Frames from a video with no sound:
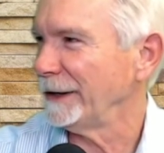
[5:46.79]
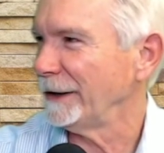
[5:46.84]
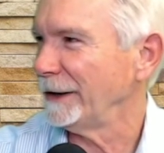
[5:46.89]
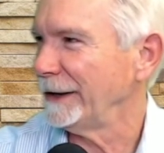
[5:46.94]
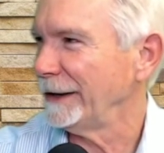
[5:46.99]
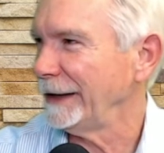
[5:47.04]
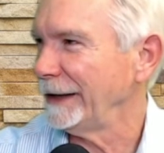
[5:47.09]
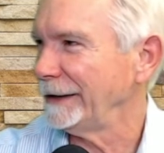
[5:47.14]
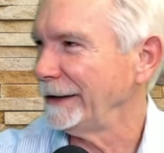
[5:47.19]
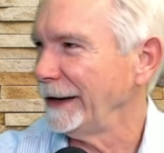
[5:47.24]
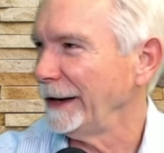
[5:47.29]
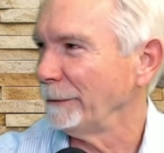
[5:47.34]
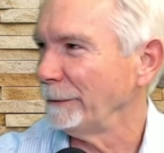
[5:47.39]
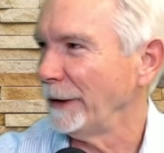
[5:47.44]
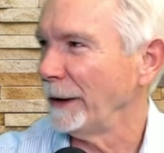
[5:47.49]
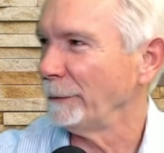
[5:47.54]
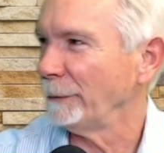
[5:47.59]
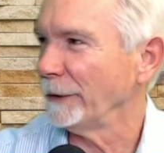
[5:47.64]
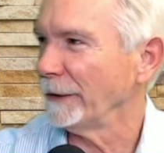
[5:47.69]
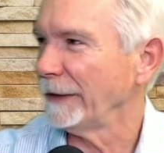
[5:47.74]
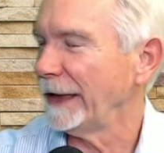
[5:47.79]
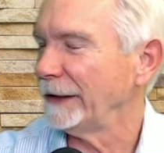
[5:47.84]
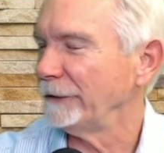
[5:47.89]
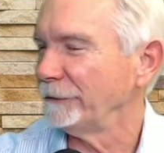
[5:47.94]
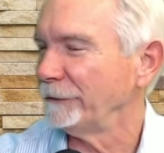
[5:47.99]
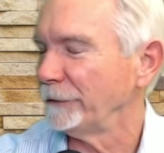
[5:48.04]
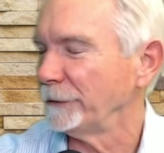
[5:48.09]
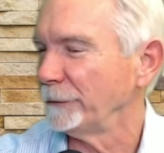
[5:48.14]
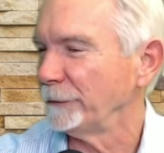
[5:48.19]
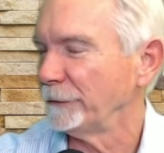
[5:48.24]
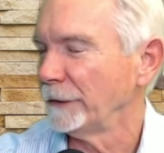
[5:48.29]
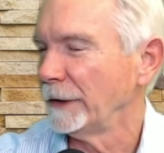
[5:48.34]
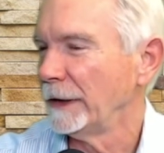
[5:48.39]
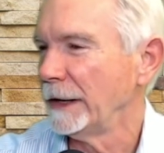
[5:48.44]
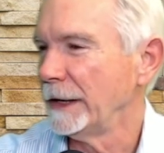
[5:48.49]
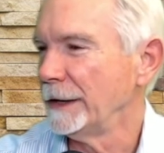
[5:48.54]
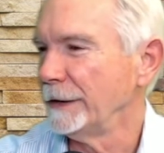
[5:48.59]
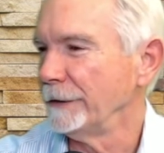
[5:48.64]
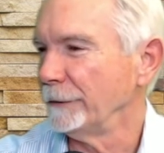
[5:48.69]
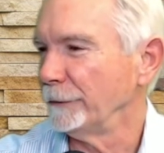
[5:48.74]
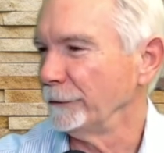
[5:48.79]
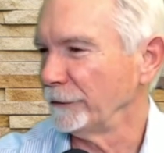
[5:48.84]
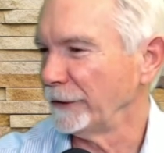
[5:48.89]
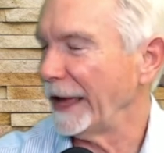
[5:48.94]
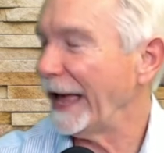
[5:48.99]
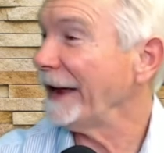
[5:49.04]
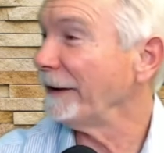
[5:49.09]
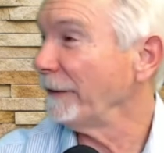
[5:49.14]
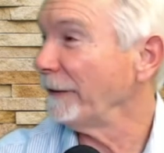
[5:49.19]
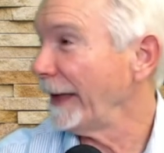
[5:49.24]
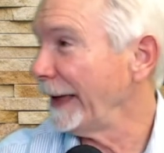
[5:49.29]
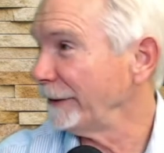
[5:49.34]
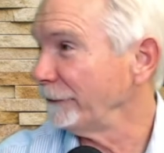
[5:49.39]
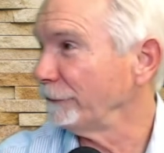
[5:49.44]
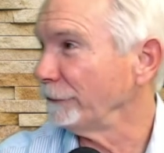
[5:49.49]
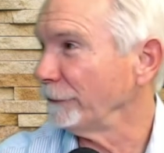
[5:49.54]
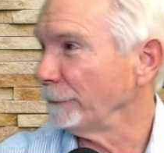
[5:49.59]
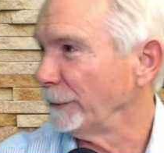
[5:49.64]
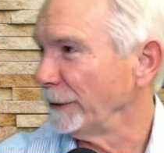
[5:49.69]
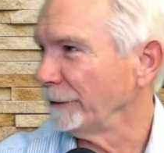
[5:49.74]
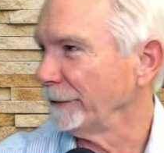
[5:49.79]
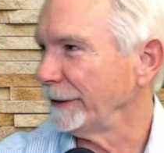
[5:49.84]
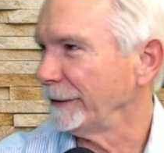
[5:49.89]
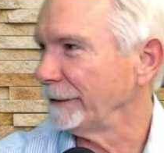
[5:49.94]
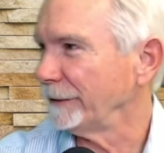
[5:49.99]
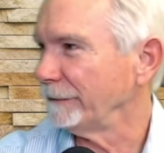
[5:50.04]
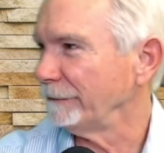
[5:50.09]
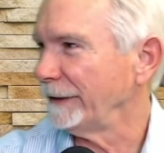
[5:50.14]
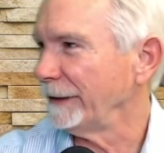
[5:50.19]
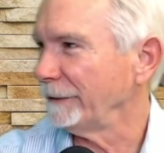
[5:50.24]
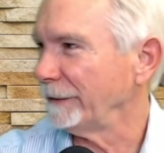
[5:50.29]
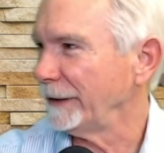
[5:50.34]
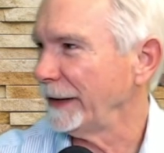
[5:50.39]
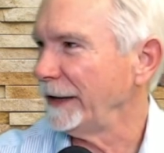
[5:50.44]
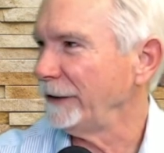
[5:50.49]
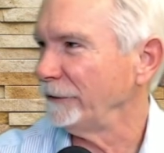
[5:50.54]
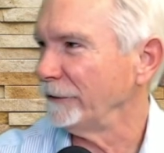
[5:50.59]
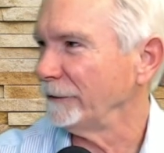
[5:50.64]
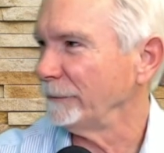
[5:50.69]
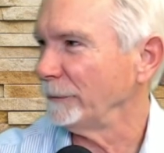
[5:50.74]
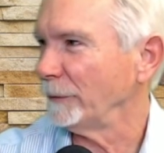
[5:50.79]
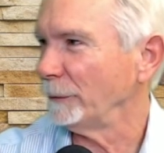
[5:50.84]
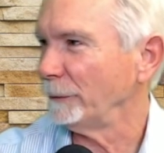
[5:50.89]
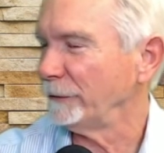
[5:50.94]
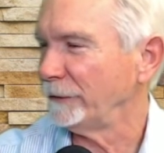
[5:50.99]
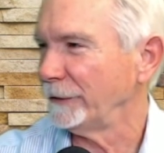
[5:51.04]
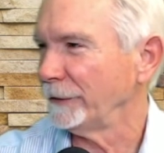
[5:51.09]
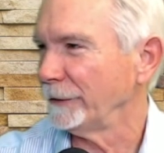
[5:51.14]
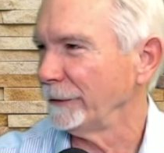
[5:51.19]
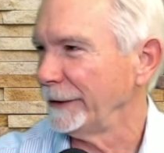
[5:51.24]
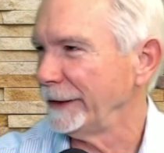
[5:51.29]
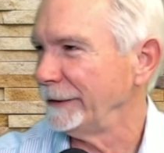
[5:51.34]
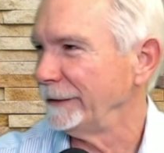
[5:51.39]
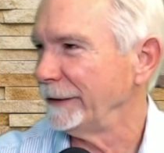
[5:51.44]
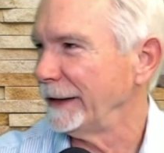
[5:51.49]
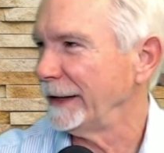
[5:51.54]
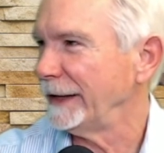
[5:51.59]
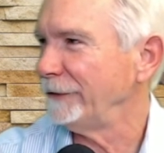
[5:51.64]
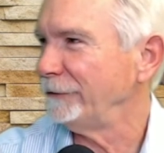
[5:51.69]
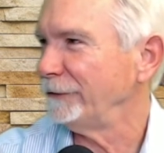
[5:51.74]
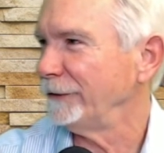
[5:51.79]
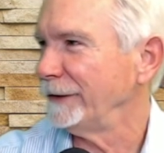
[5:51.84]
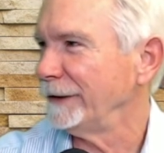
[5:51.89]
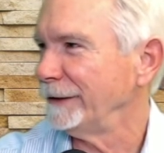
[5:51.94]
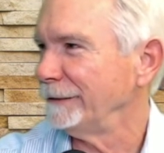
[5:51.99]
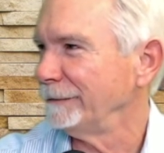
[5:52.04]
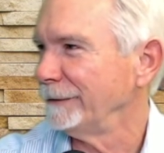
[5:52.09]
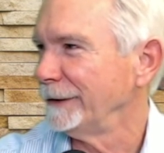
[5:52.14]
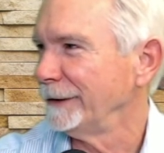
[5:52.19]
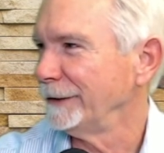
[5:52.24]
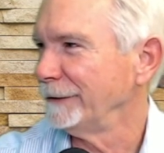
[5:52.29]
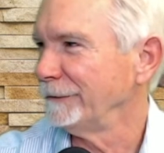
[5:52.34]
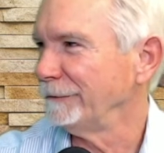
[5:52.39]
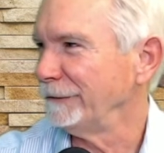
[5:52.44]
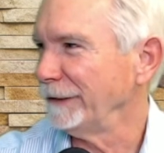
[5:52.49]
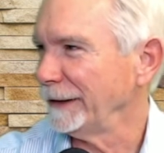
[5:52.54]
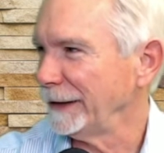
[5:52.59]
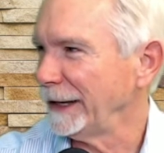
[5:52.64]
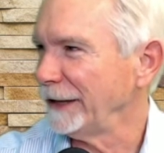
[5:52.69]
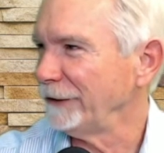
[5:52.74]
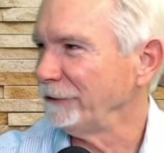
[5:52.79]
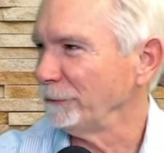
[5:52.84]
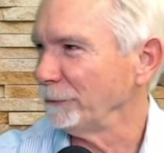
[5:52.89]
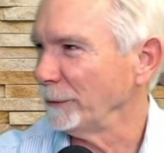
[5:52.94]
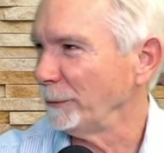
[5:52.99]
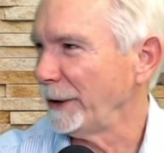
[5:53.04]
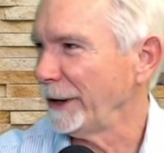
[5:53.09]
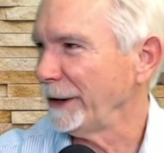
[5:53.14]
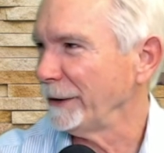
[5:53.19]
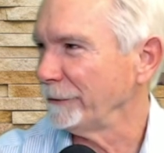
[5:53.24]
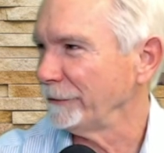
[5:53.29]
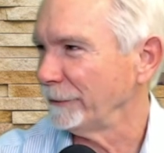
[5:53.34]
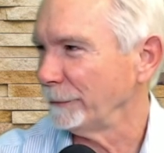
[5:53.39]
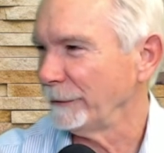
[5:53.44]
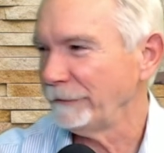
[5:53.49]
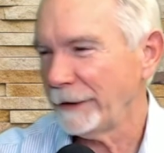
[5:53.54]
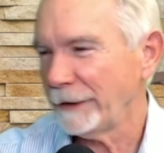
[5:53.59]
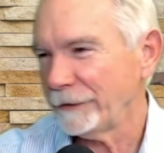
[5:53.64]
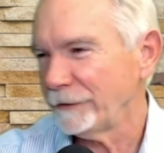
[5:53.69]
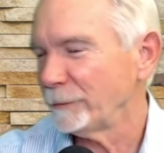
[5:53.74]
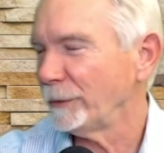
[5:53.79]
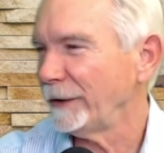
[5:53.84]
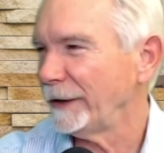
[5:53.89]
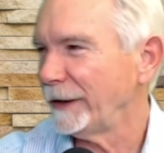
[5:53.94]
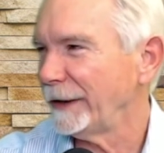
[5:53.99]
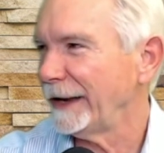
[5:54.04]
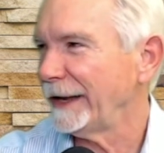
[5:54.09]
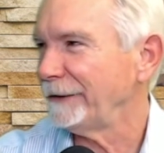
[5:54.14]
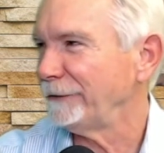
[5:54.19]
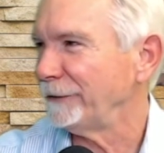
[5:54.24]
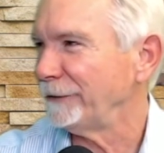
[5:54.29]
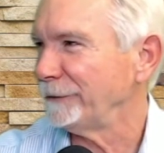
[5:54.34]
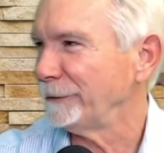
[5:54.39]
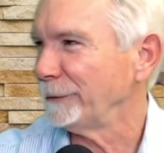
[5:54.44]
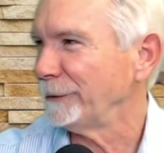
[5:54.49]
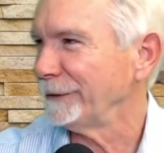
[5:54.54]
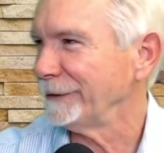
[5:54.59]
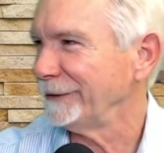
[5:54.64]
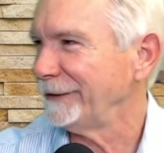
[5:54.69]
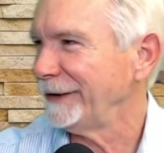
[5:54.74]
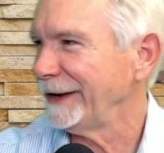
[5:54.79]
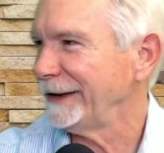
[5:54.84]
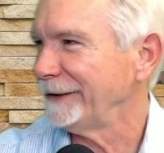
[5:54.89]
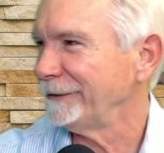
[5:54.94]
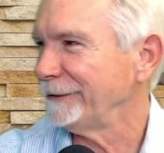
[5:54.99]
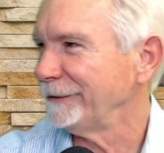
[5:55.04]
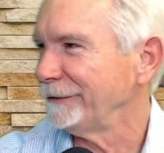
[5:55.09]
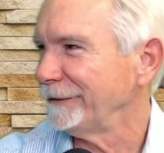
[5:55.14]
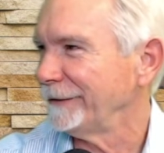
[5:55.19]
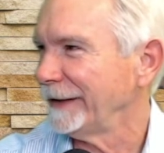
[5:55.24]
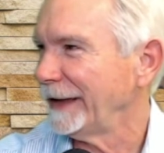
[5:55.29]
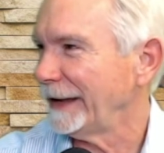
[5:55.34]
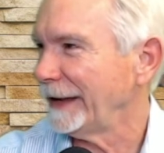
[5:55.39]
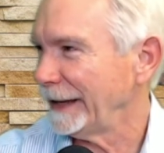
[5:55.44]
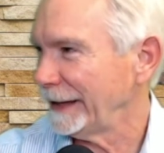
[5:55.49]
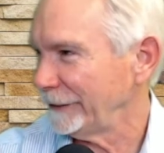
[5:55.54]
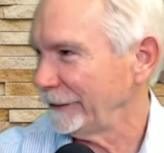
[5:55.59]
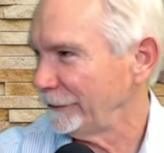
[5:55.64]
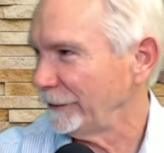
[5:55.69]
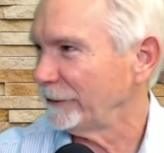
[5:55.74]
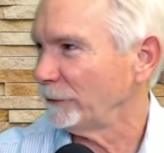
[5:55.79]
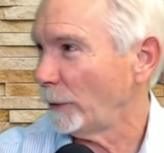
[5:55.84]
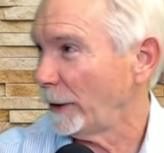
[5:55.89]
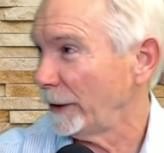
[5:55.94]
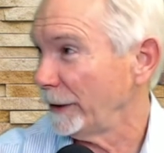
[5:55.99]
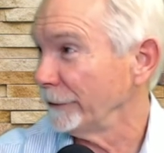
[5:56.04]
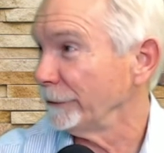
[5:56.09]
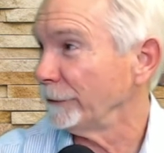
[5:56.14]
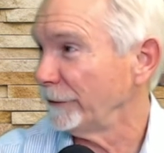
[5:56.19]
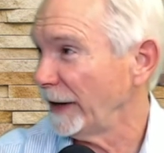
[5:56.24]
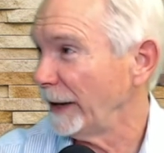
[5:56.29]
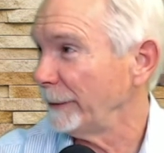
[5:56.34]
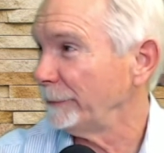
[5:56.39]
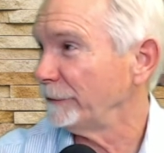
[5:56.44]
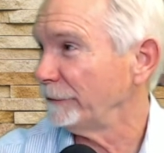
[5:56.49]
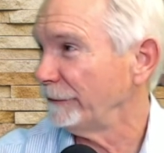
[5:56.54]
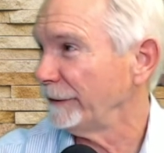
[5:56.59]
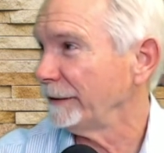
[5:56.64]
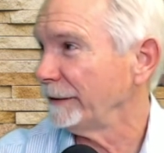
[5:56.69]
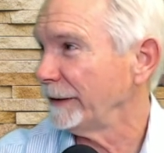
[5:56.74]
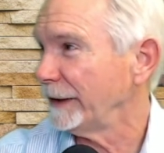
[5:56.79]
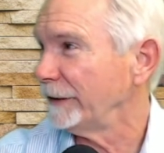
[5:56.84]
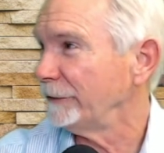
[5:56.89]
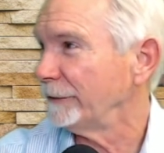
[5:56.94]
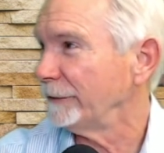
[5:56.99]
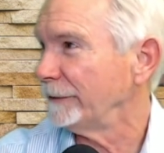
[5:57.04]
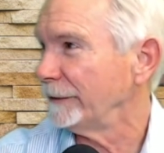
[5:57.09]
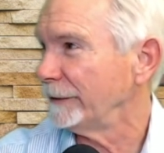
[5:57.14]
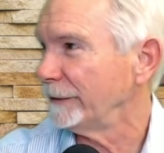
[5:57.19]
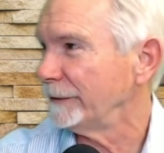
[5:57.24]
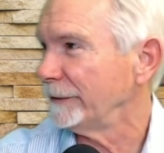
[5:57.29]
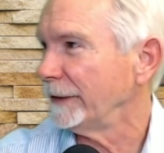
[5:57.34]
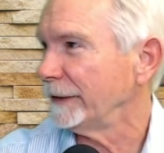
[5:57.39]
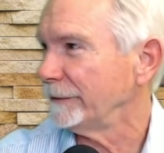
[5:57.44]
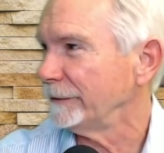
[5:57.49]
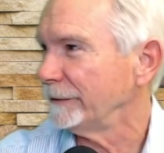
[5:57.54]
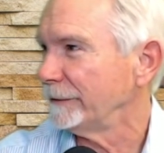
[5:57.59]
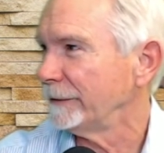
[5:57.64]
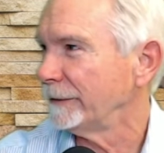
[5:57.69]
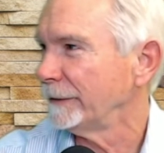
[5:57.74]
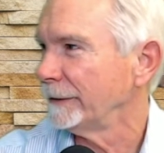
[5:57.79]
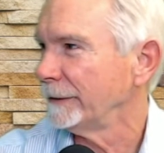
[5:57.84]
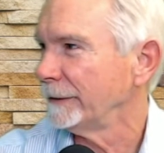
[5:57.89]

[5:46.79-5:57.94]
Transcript: I realize there's guidelines for building the foundations, but we still lead the nation in foundation repair. So we've got some pretty nasty soil in Texas, and I guess that's why other types of foundations exist.